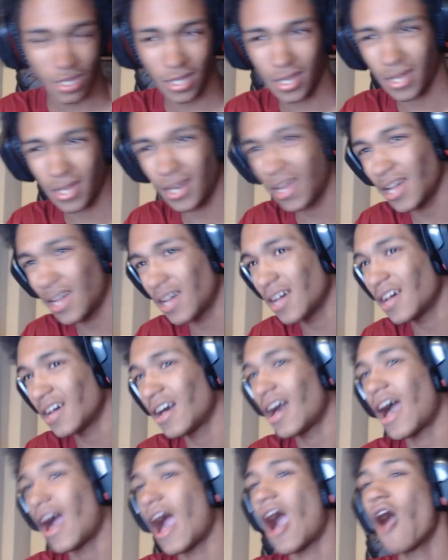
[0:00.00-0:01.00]

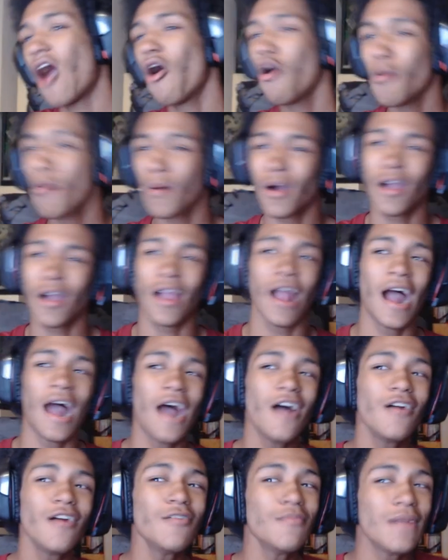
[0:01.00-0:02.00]
Omar,
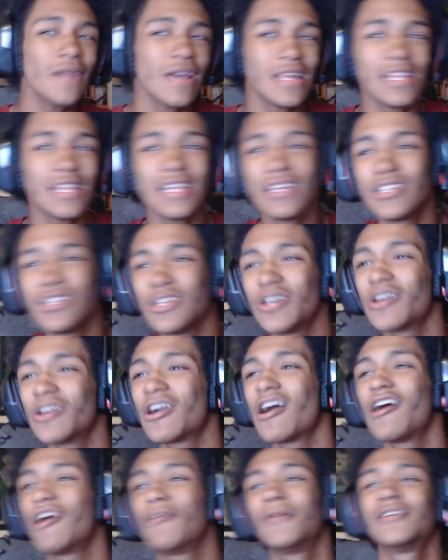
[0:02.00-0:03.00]
how mainly do you go
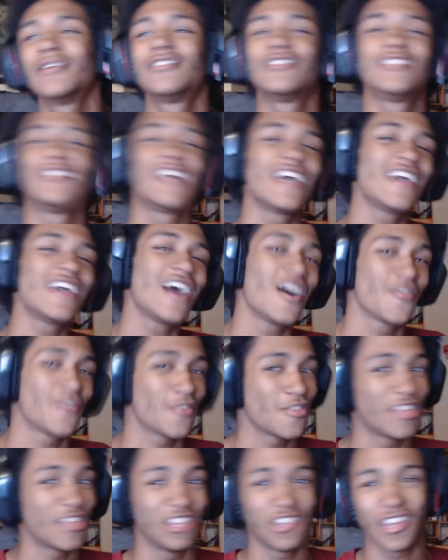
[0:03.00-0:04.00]
about your day other
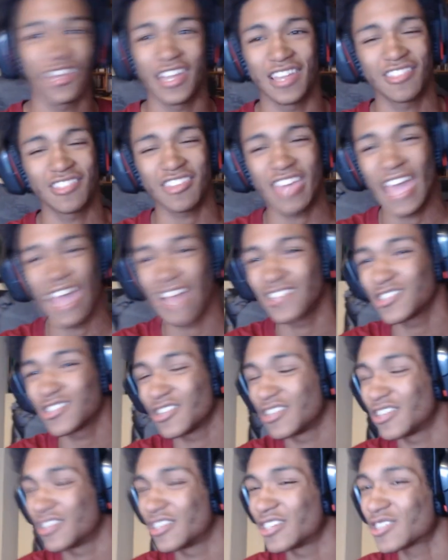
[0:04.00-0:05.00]
than looking at the cancer in
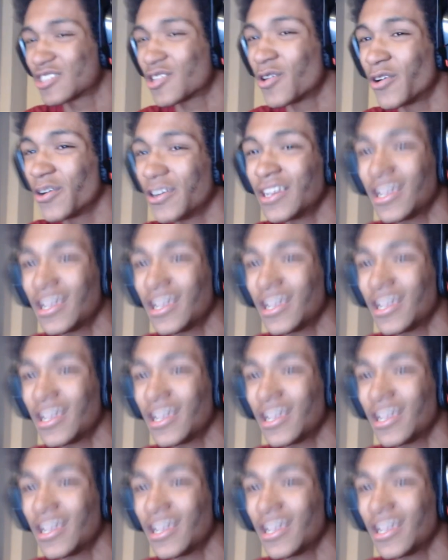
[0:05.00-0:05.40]
your Discord?